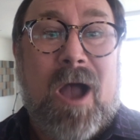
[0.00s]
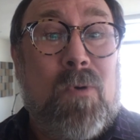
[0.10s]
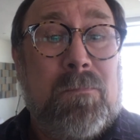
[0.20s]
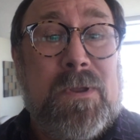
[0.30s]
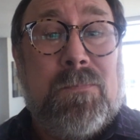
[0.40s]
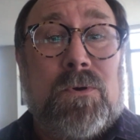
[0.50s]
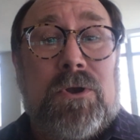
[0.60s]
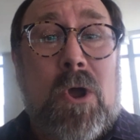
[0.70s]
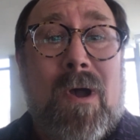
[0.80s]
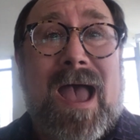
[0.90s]
want people to
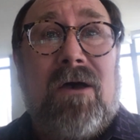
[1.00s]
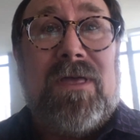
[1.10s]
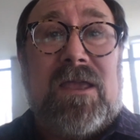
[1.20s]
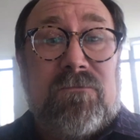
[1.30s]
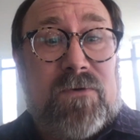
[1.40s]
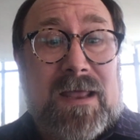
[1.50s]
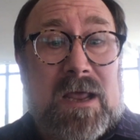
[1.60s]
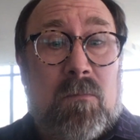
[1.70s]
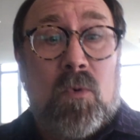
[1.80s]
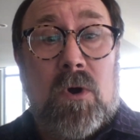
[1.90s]
know how they can find
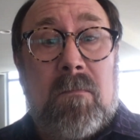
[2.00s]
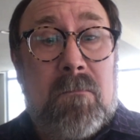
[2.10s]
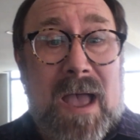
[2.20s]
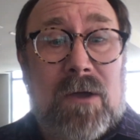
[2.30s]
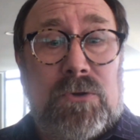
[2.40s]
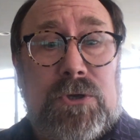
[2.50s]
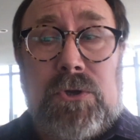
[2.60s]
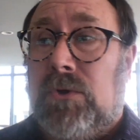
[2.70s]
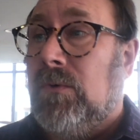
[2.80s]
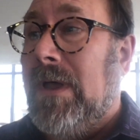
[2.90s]
out more about
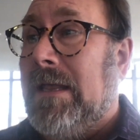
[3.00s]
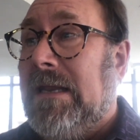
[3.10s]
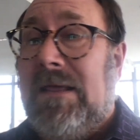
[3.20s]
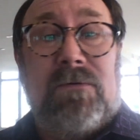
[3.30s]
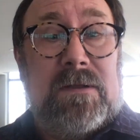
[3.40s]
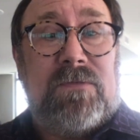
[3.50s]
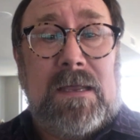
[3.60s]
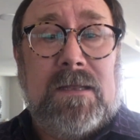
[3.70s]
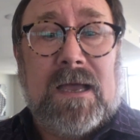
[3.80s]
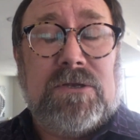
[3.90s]
you, and even if
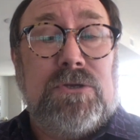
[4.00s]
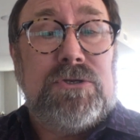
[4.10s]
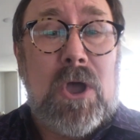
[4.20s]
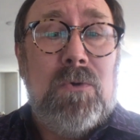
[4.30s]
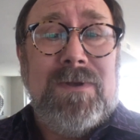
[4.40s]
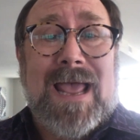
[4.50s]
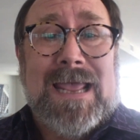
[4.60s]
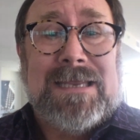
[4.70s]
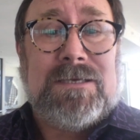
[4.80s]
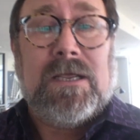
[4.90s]
they'd like to
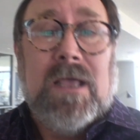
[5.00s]
donate,